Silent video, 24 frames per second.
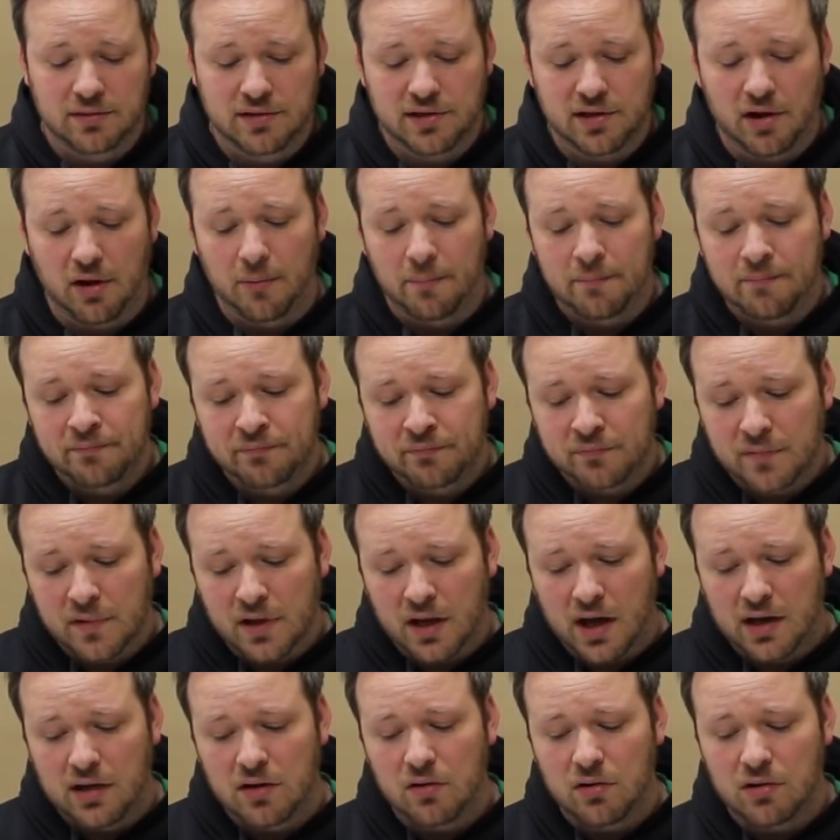So
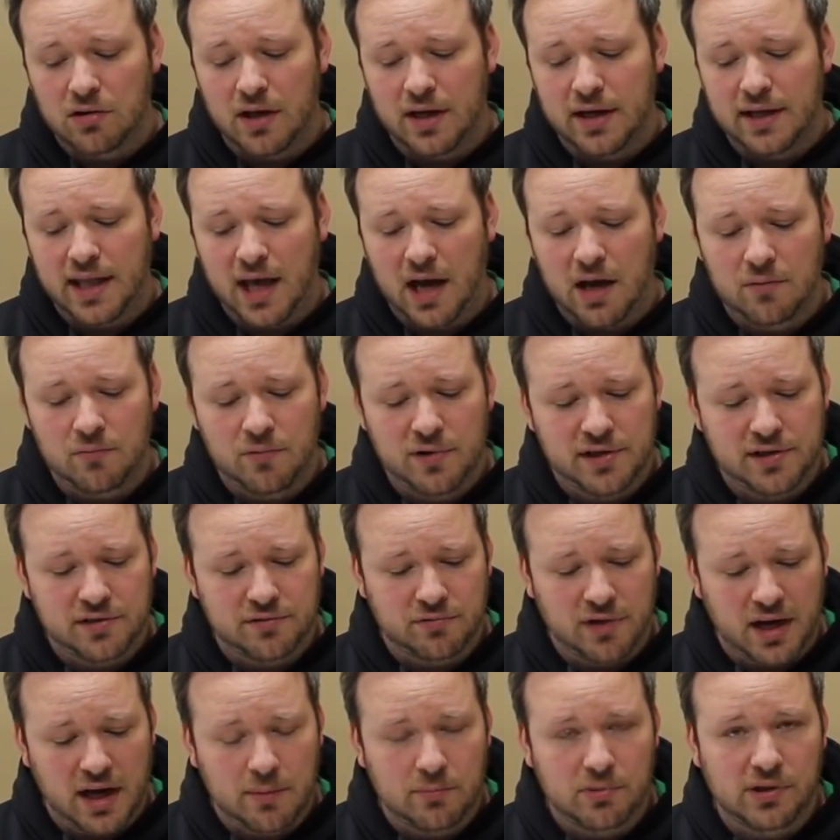I know a lot of that was
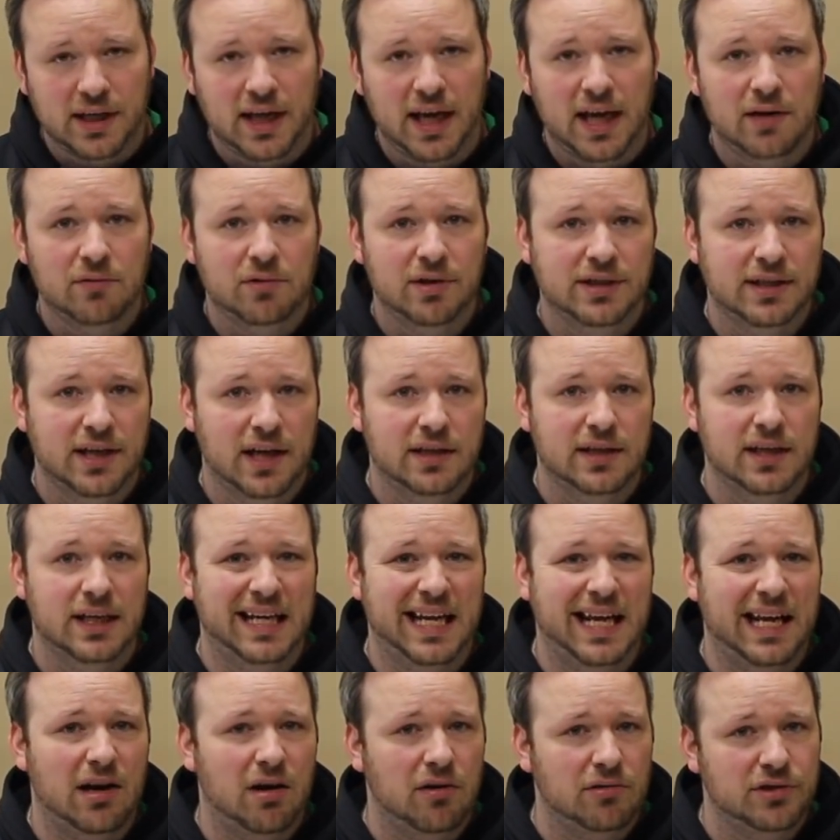rambly and
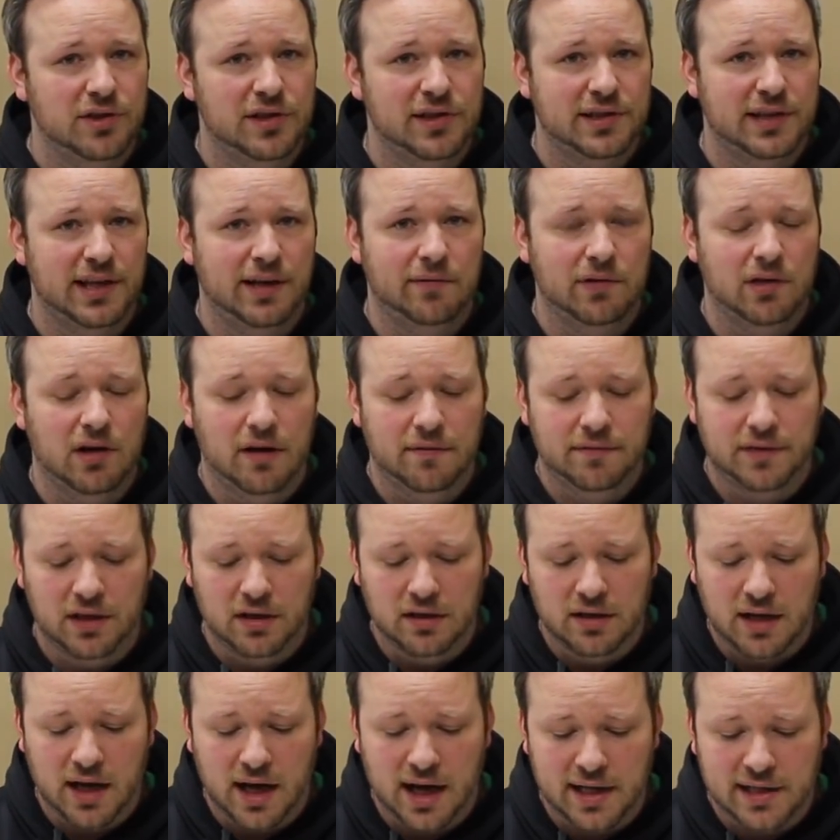redundant, and I'll just leave it off
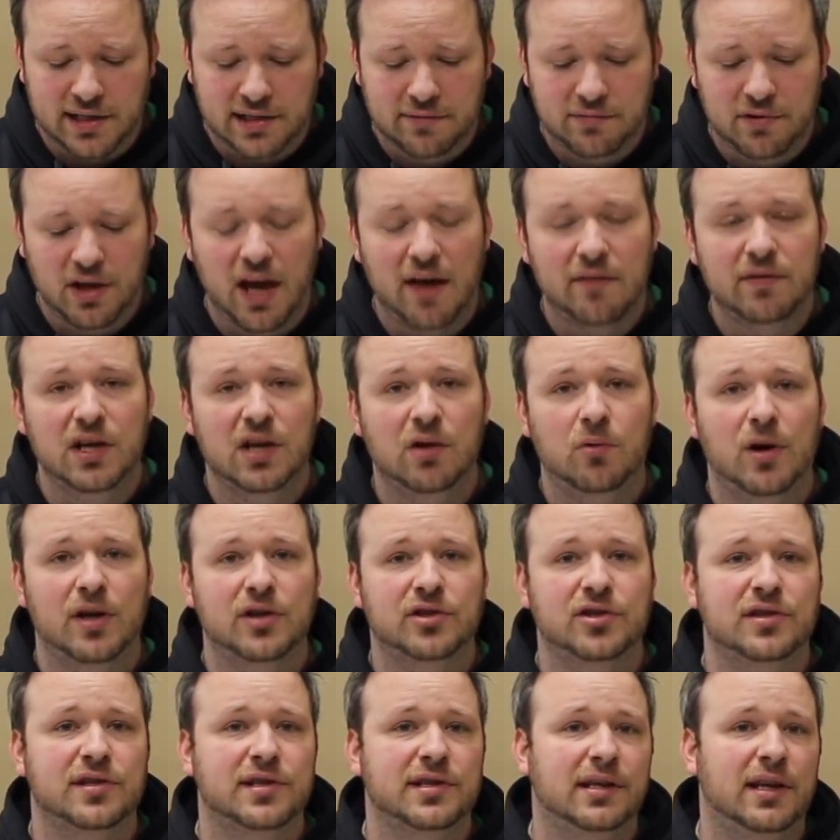there, guys. If you have any
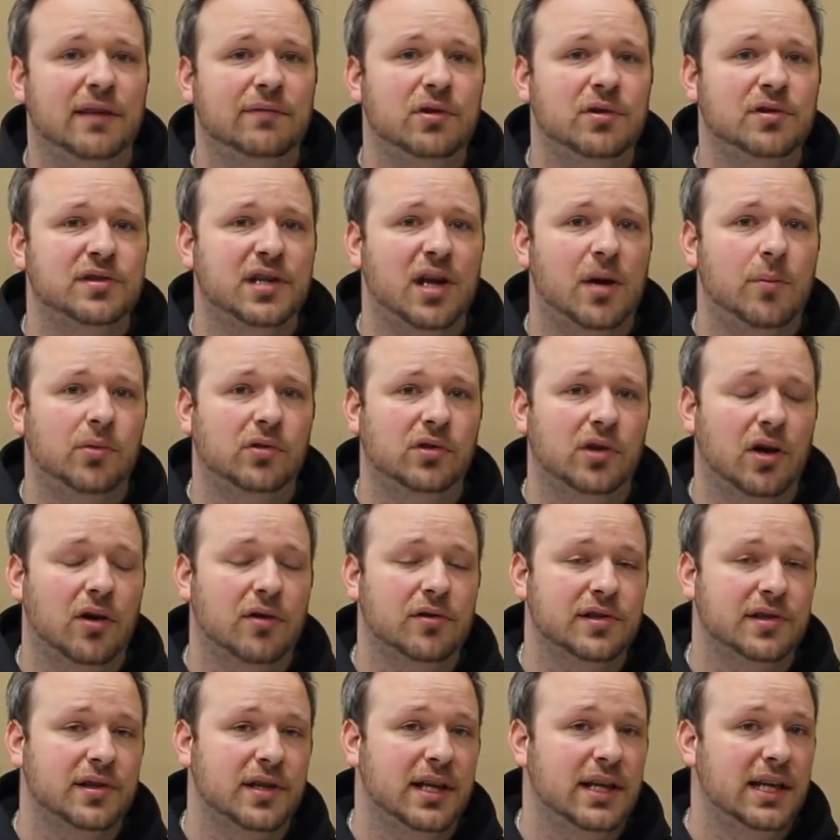questions, leave those down
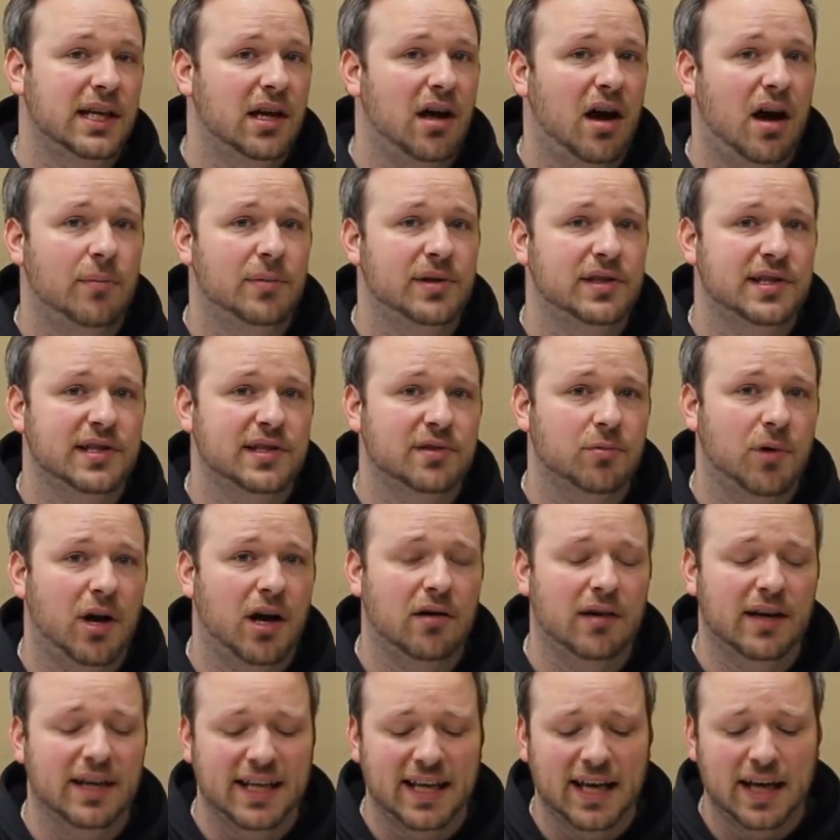below, any comments as
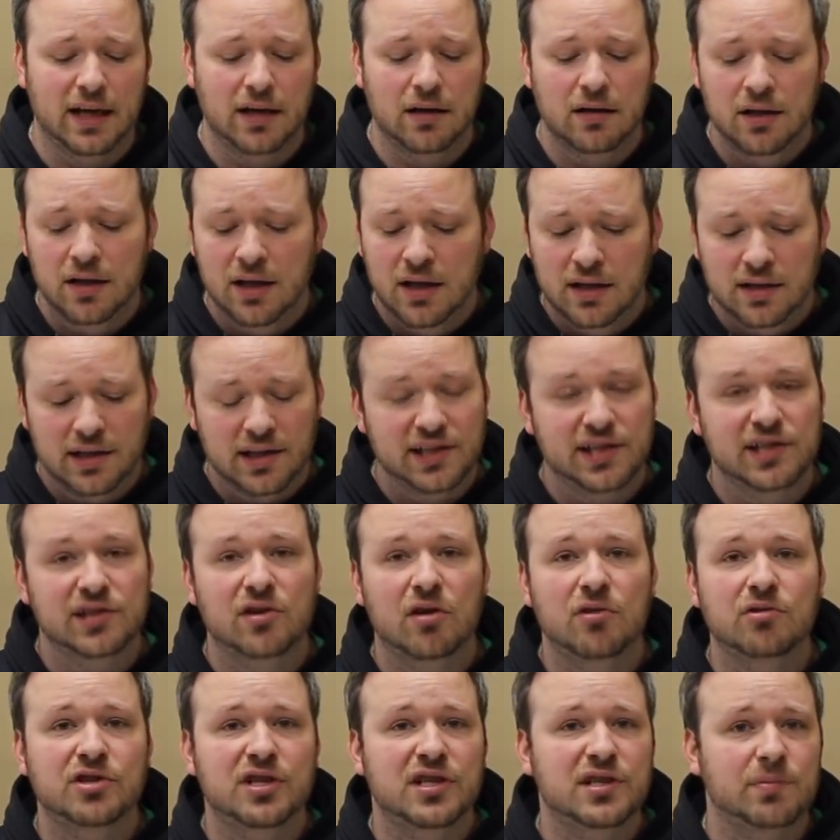well. Again, this is
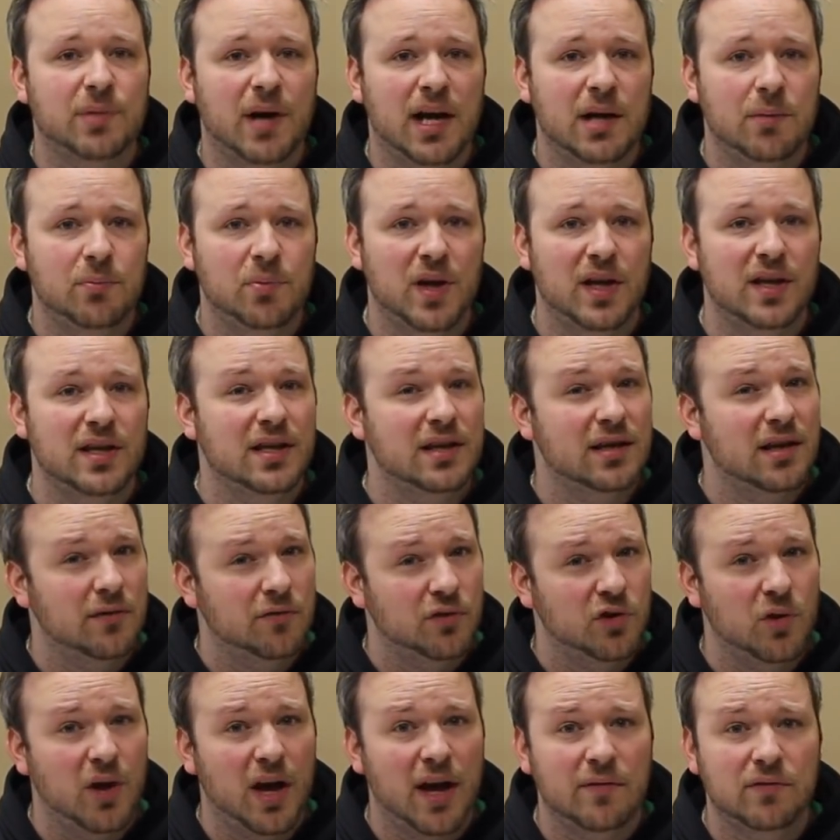all just my opinion.
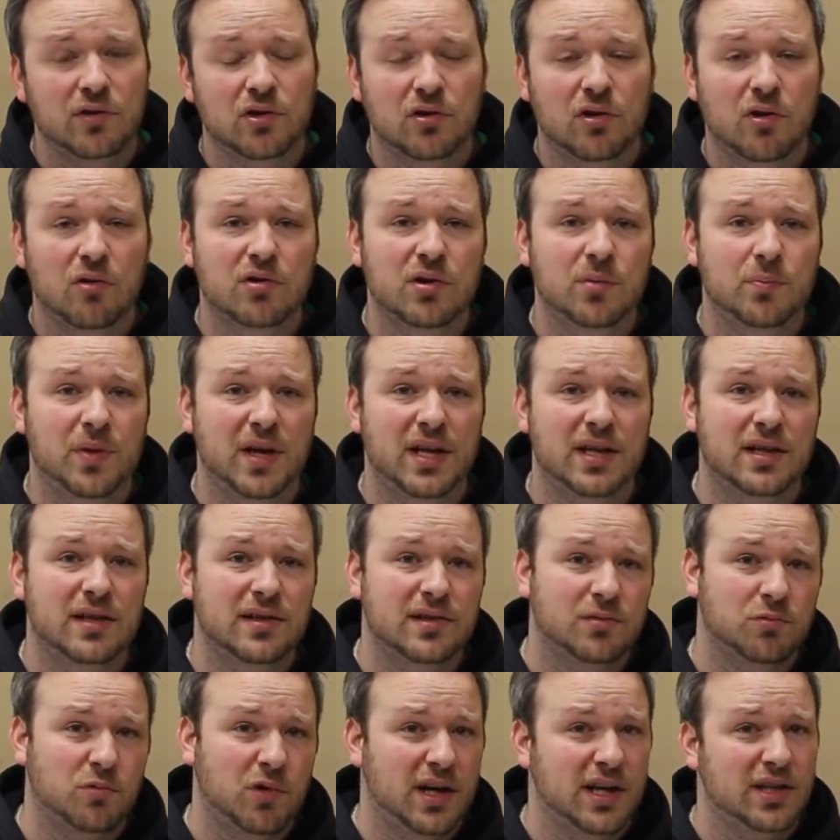If you have your own
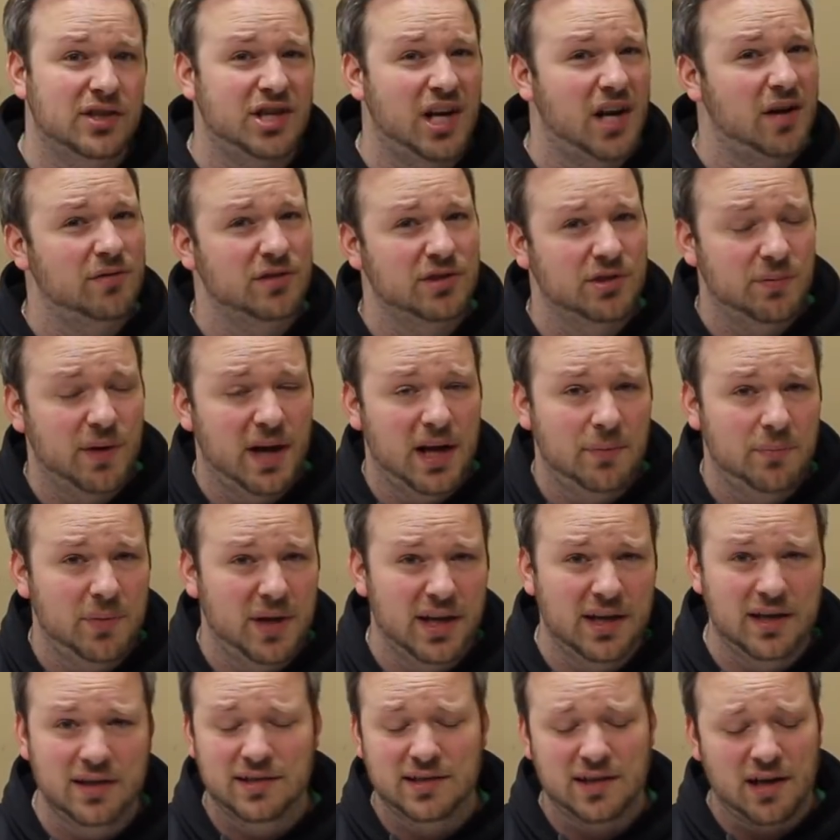opinions, want to challenge my
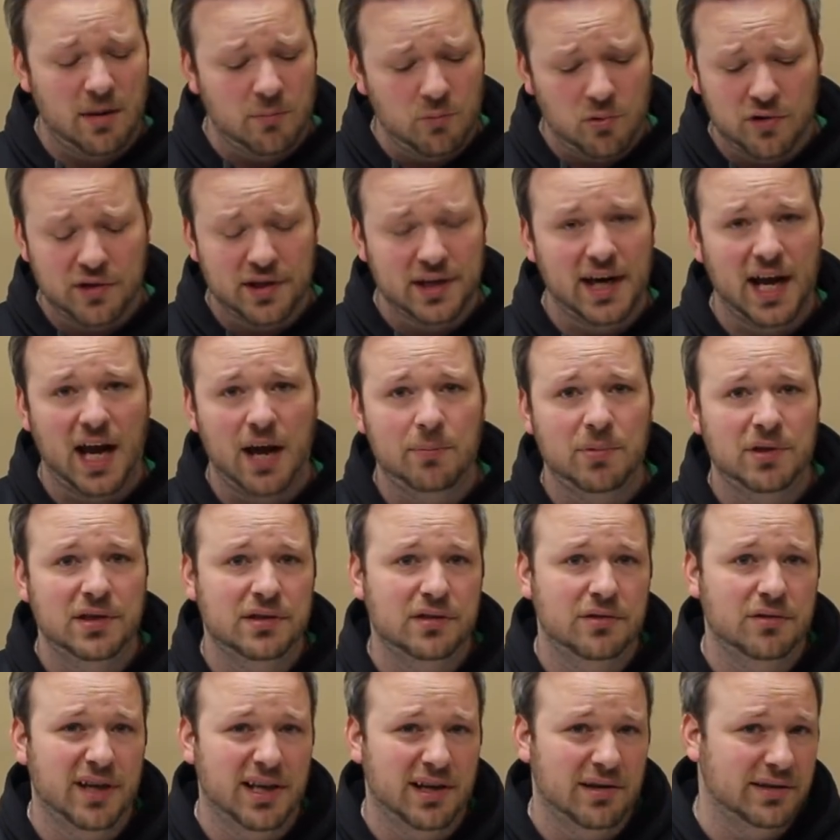opinions, I'm more than happy
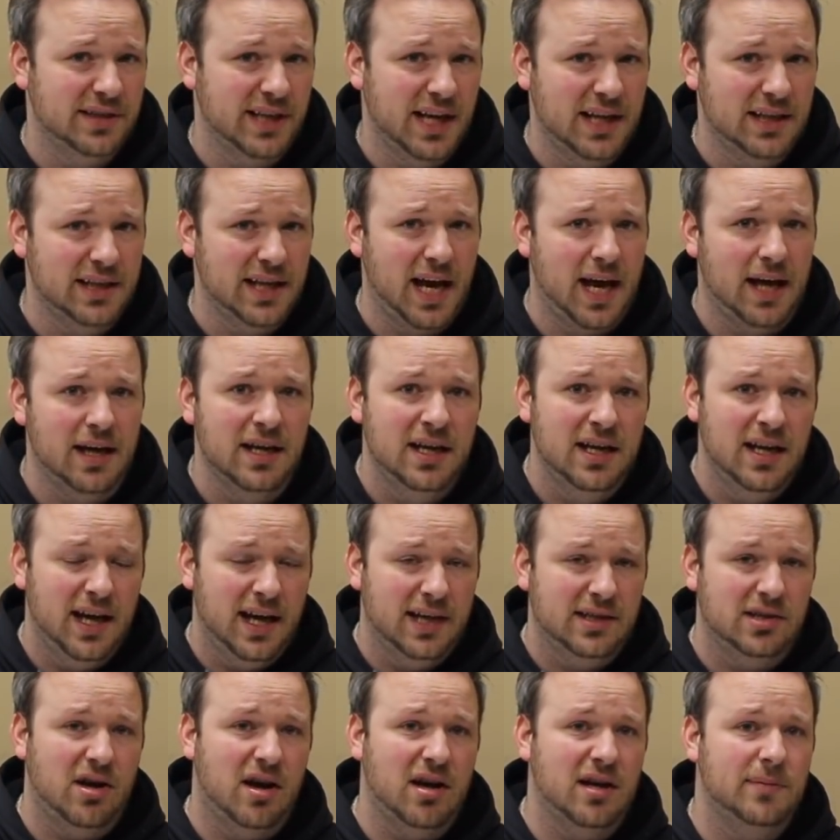to entertain that
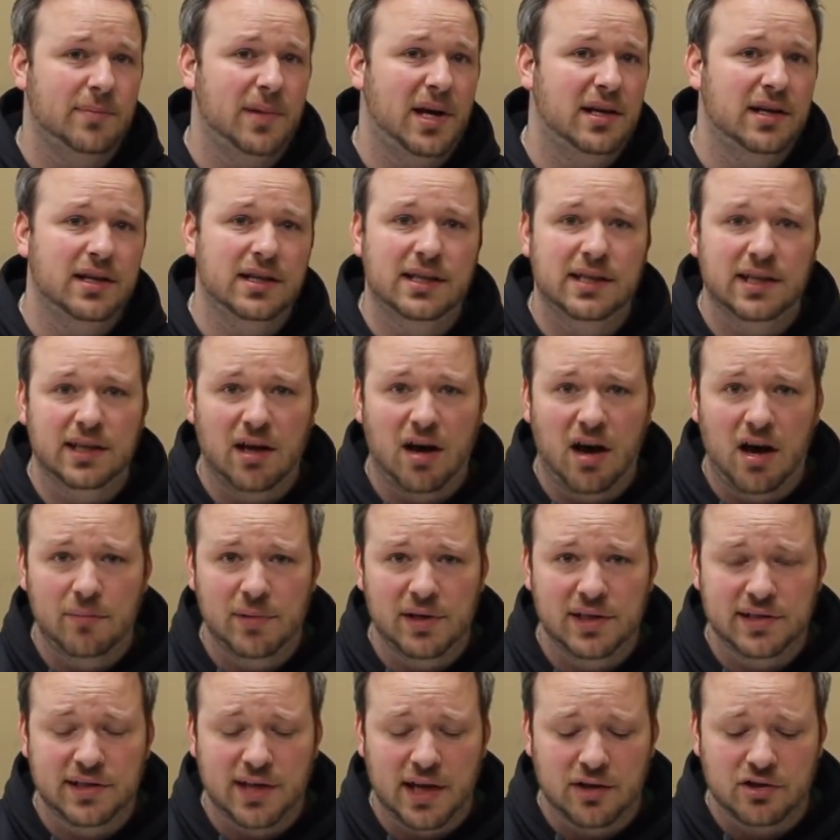and talk about it in the
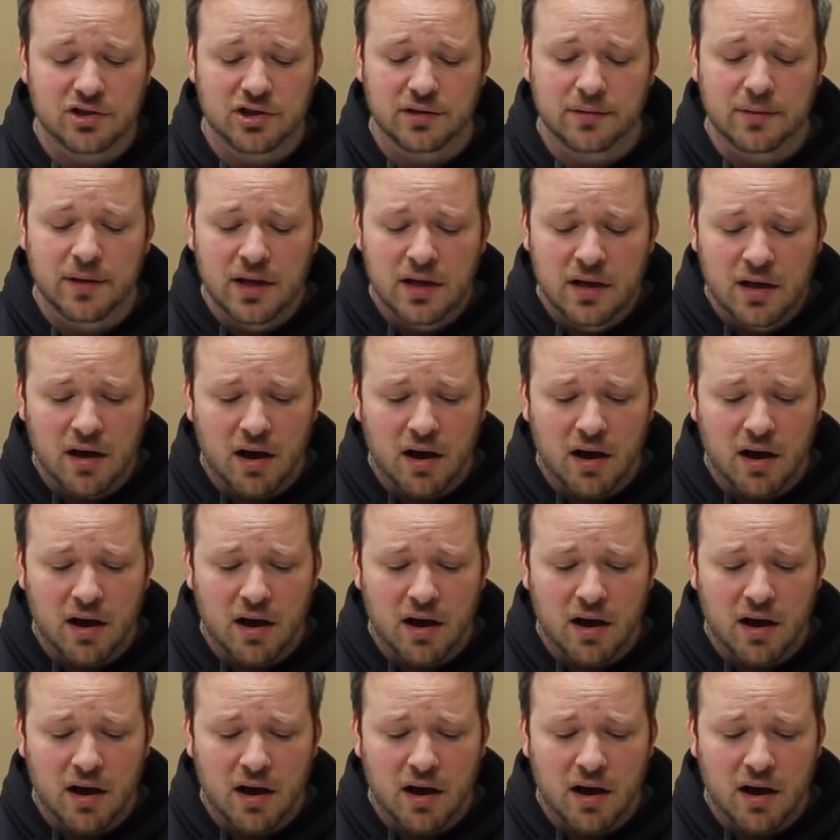comment section.